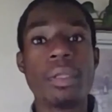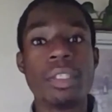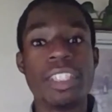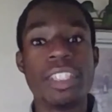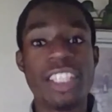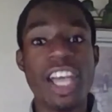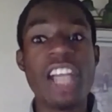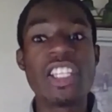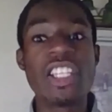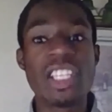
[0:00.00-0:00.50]

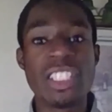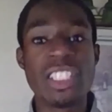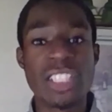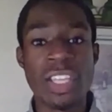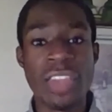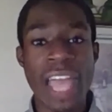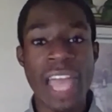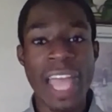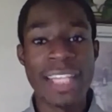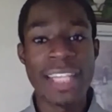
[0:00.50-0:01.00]
Touch into
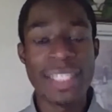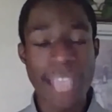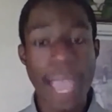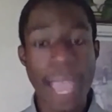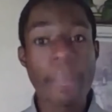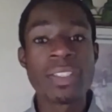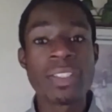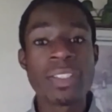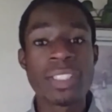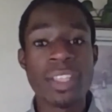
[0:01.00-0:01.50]
that, tap
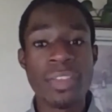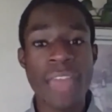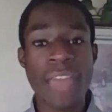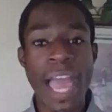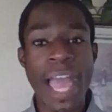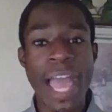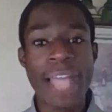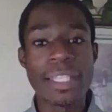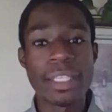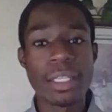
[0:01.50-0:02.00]
into
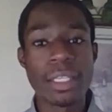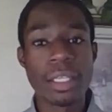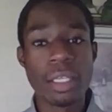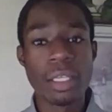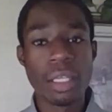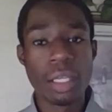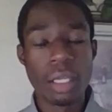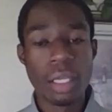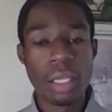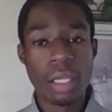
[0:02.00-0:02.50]
that.
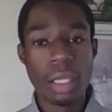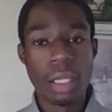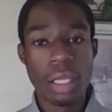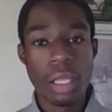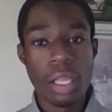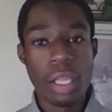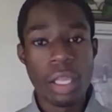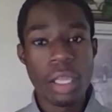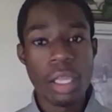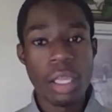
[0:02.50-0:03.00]

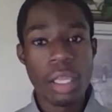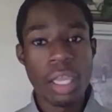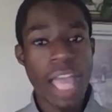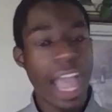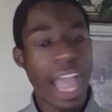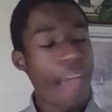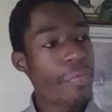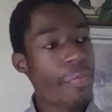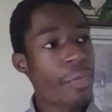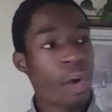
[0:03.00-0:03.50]

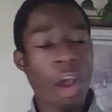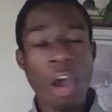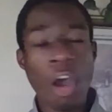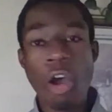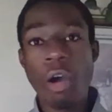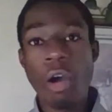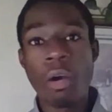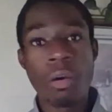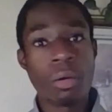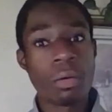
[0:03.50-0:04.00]
After
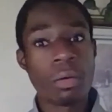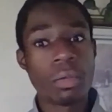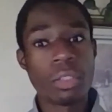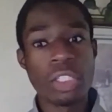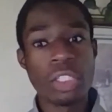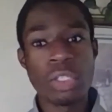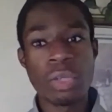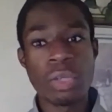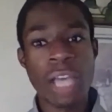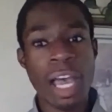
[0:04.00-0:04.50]
all,
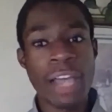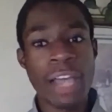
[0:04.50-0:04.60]
you guys,